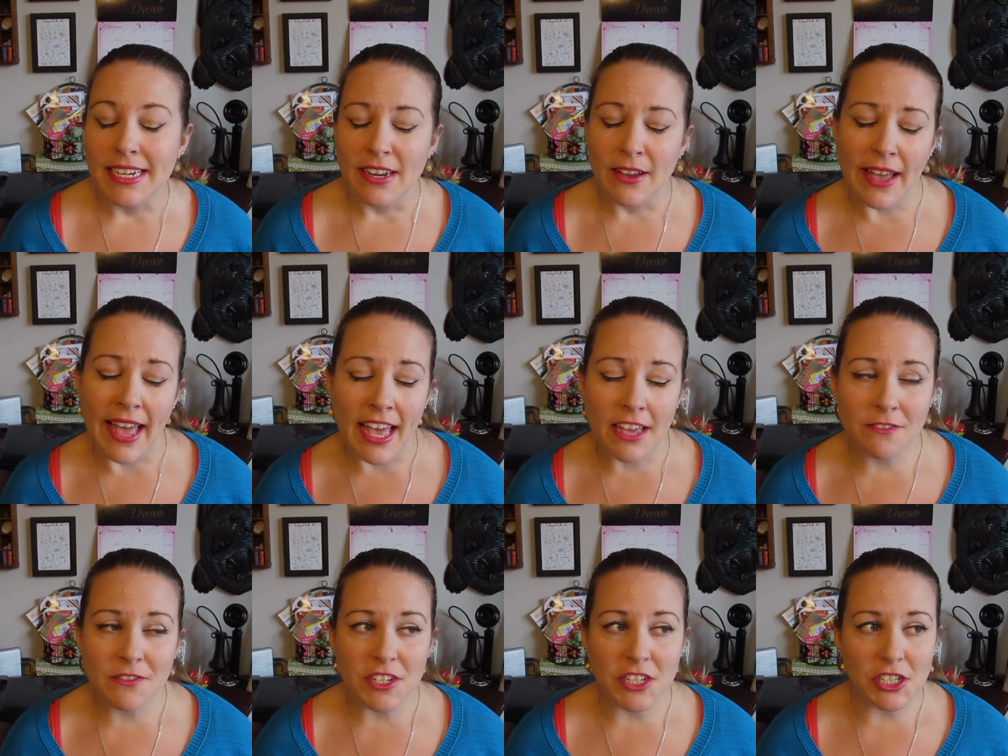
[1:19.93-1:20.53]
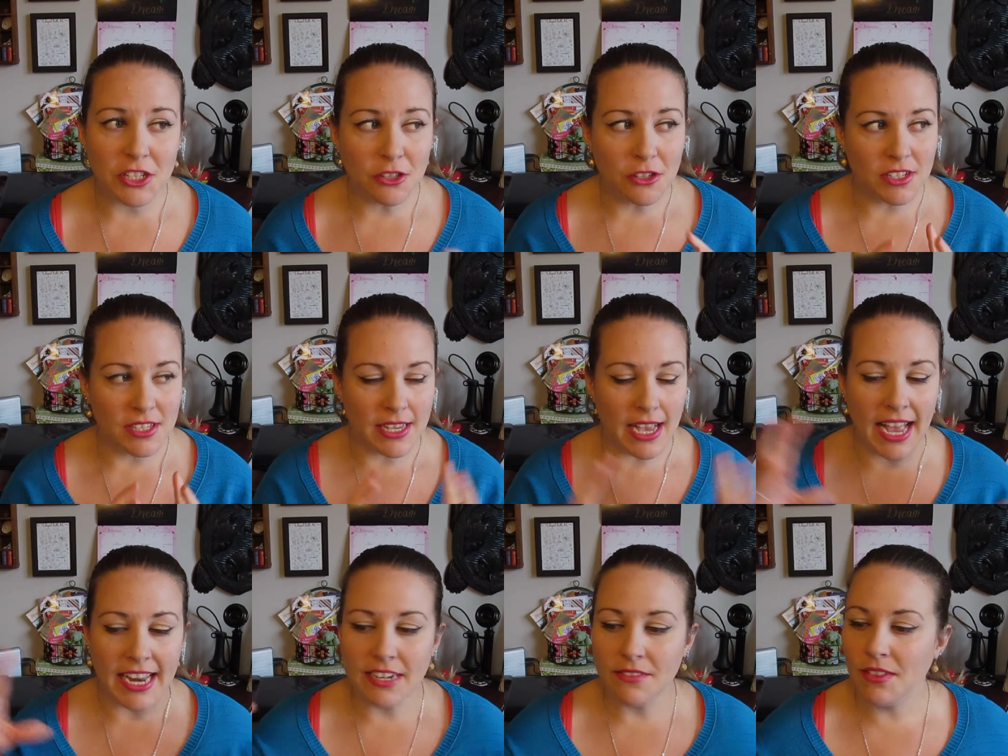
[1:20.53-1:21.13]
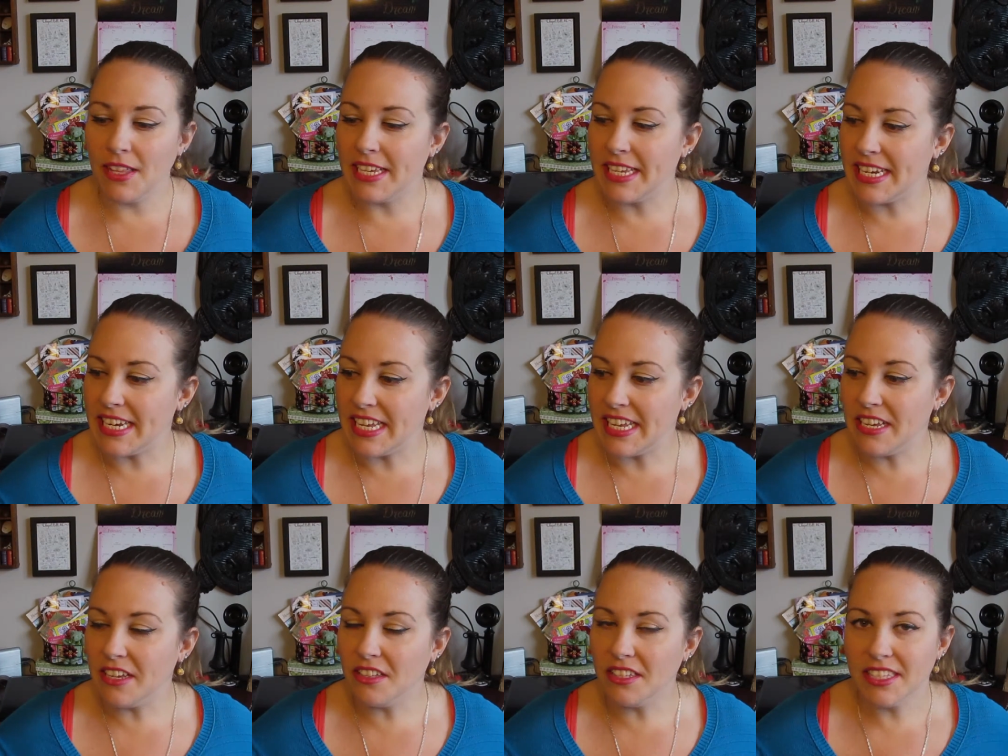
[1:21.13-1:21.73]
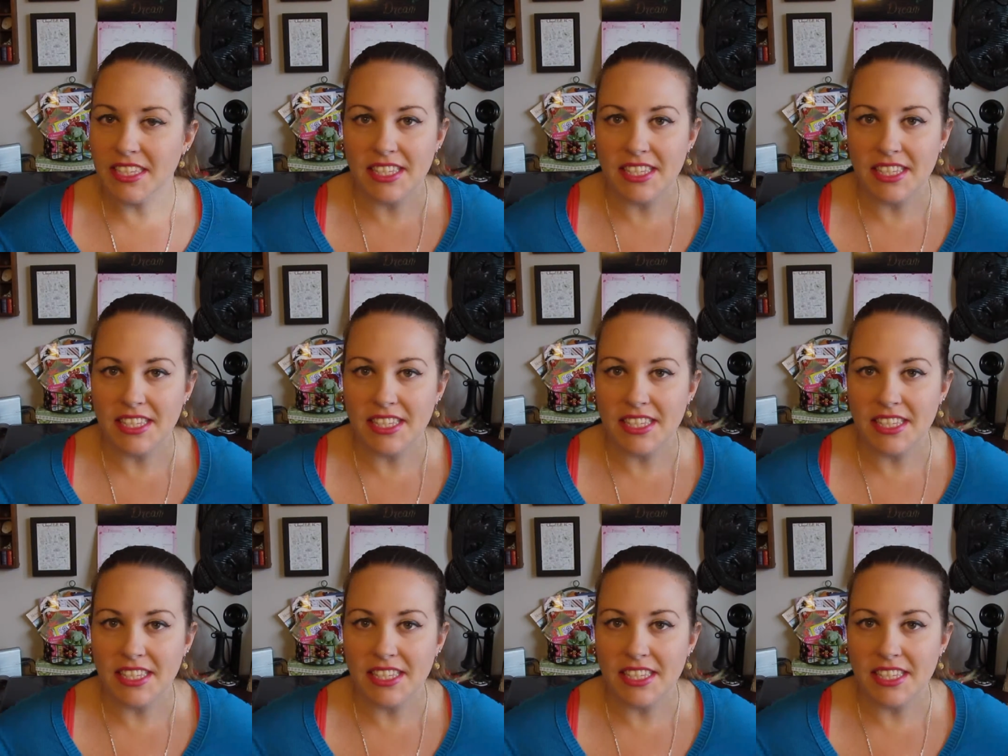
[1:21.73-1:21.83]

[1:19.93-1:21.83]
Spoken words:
Now, hagfish looks kind of like an eel.